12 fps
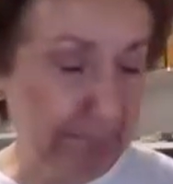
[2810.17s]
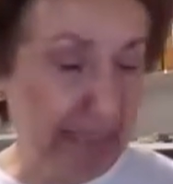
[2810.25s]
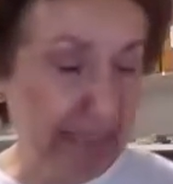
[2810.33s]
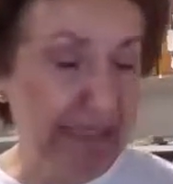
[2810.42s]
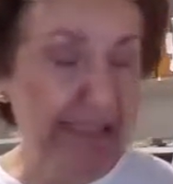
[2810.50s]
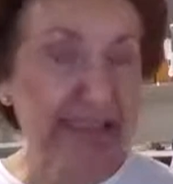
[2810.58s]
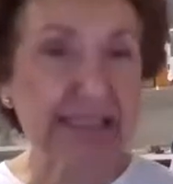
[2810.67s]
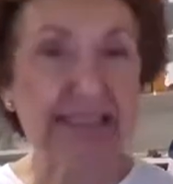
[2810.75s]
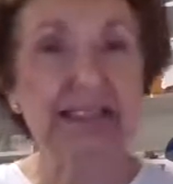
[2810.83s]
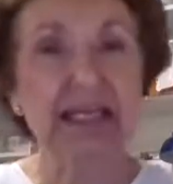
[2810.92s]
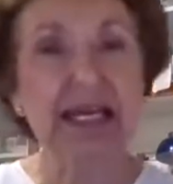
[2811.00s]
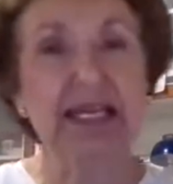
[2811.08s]
a
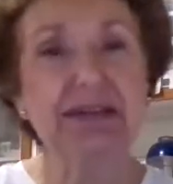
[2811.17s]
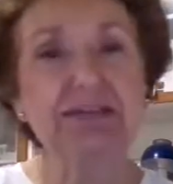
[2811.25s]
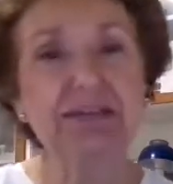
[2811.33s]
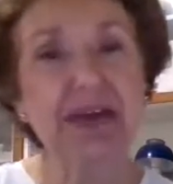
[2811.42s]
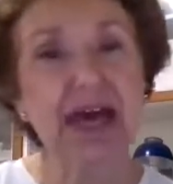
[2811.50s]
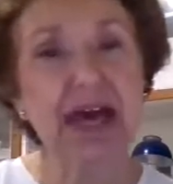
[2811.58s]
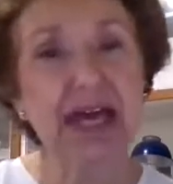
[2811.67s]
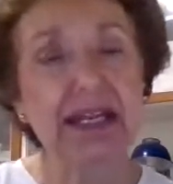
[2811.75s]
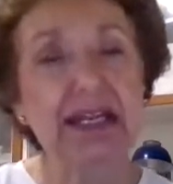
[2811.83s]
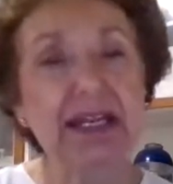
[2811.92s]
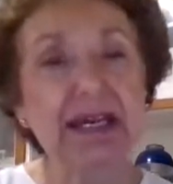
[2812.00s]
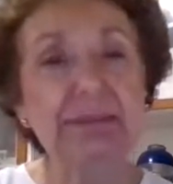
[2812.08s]
slave that
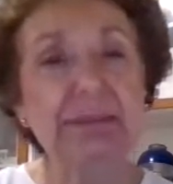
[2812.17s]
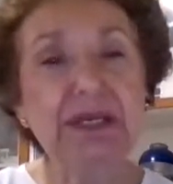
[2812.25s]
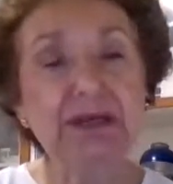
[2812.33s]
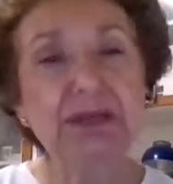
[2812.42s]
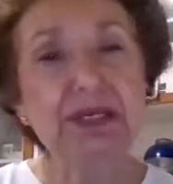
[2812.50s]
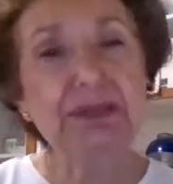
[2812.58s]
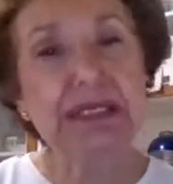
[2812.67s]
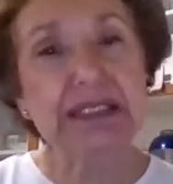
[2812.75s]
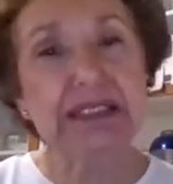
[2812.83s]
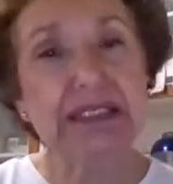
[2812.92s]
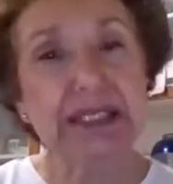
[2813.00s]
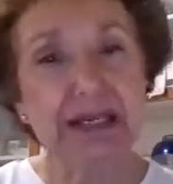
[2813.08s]
Miriam
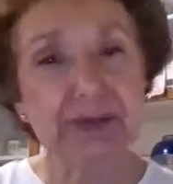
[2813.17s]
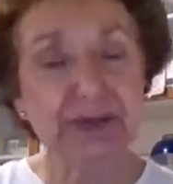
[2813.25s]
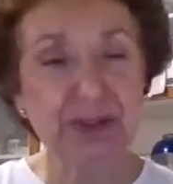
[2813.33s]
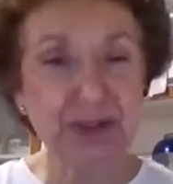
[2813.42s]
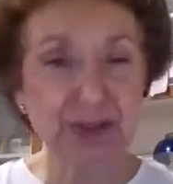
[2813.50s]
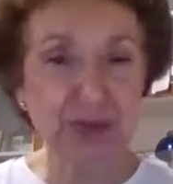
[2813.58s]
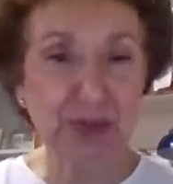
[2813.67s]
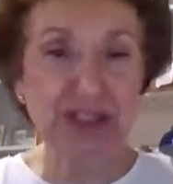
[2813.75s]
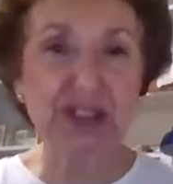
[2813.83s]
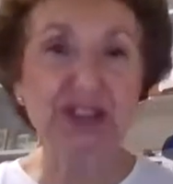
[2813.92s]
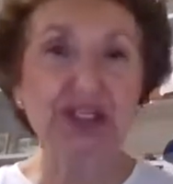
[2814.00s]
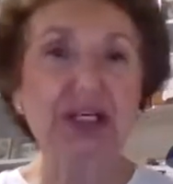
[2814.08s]
encounters when she
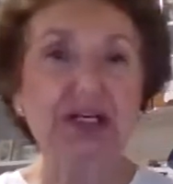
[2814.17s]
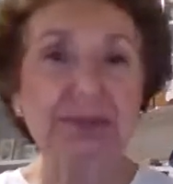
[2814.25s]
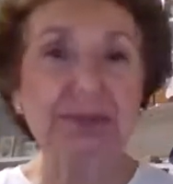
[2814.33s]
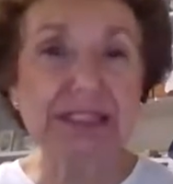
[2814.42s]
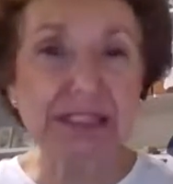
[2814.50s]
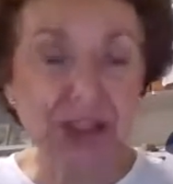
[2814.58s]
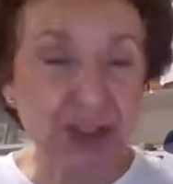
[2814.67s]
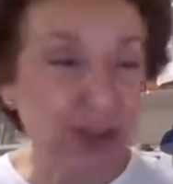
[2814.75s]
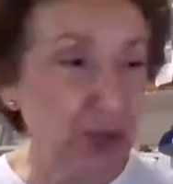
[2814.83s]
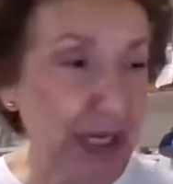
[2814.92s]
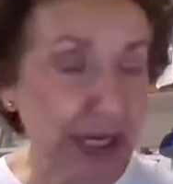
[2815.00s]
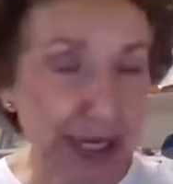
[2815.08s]
comes into a
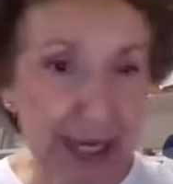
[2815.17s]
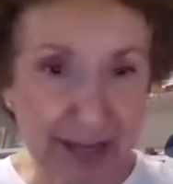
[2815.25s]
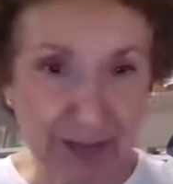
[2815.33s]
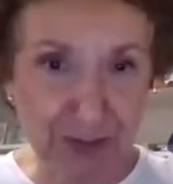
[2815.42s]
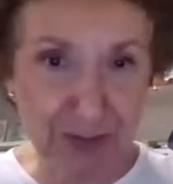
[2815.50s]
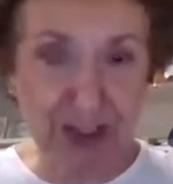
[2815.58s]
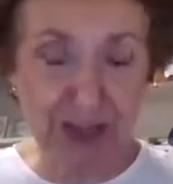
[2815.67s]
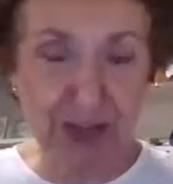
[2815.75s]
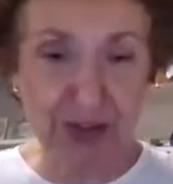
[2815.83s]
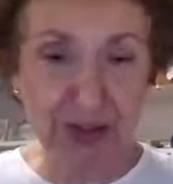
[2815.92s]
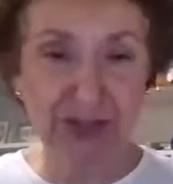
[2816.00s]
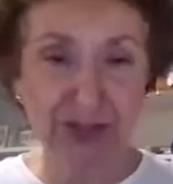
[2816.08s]
house. She's looking
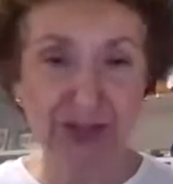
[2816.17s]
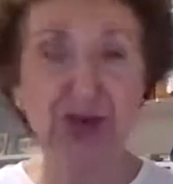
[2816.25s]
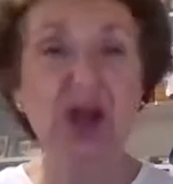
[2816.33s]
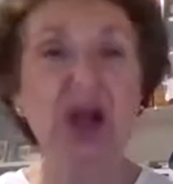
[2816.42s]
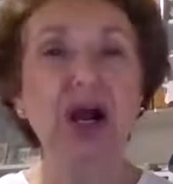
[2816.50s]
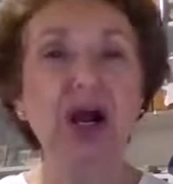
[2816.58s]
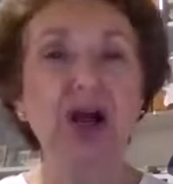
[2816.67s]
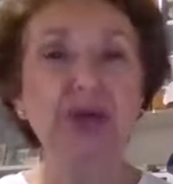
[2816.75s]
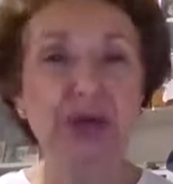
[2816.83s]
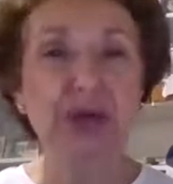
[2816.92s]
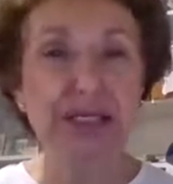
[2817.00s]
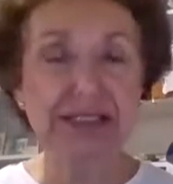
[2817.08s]
for a
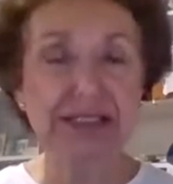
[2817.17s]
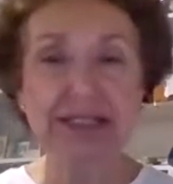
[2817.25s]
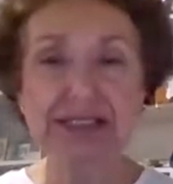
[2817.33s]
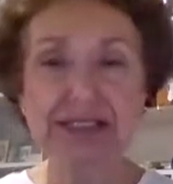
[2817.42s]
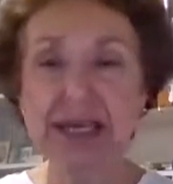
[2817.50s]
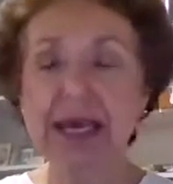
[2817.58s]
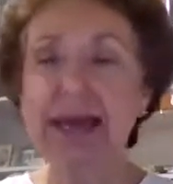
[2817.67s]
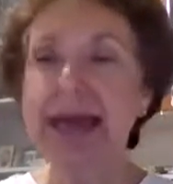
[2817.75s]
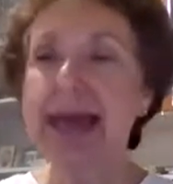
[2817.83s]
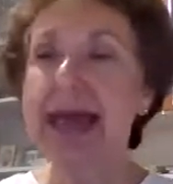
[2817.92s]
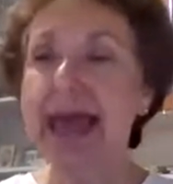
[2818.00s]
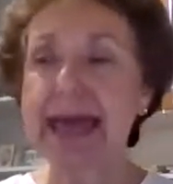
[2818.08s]
resident,
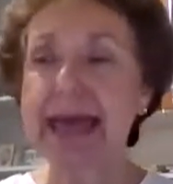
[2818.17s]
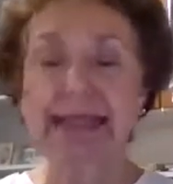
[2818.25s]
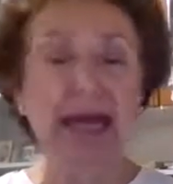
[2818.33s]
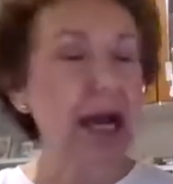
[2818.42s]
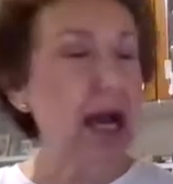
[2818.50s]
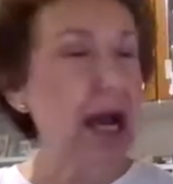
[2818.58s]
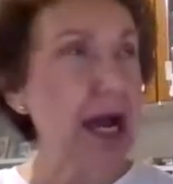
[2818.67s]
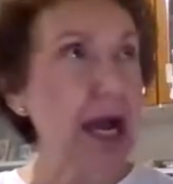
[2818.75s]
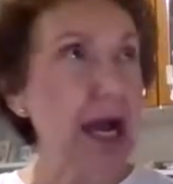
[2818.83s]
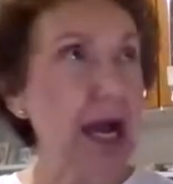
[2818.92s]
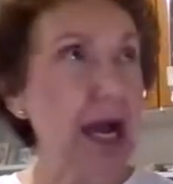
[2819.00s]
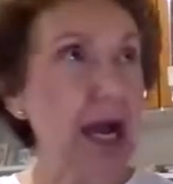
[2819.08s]
and
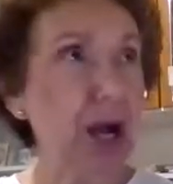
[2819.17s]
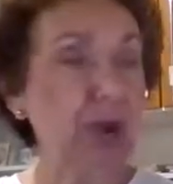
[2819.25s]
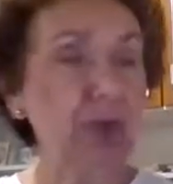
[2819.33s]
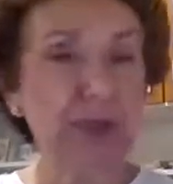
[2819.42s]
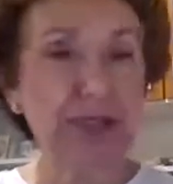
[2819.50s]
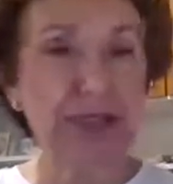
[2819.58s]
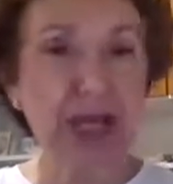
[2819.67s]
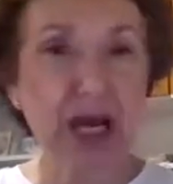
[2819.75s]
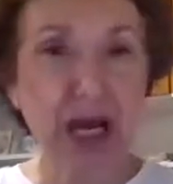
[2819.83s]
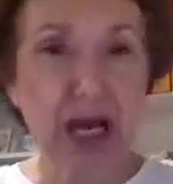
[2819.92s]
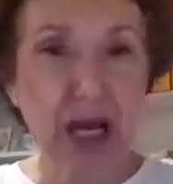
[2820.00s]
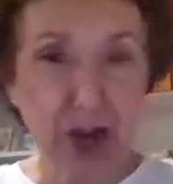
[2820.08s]
a woman
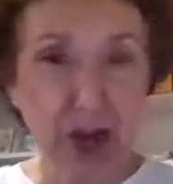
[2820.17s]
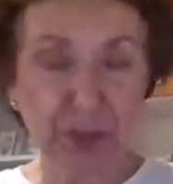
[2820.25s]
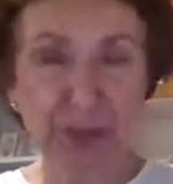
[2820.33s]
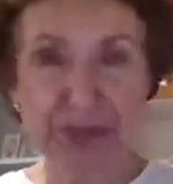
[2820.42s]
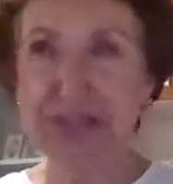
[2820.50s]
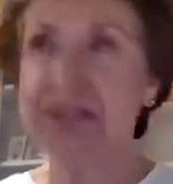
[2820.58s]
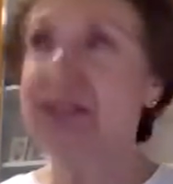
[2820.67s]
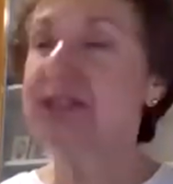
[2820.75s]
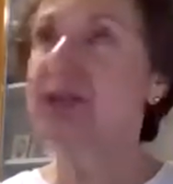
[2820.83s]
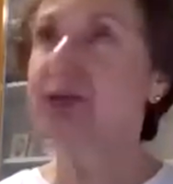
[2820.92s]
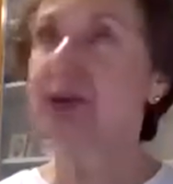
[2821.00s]
opens the door, a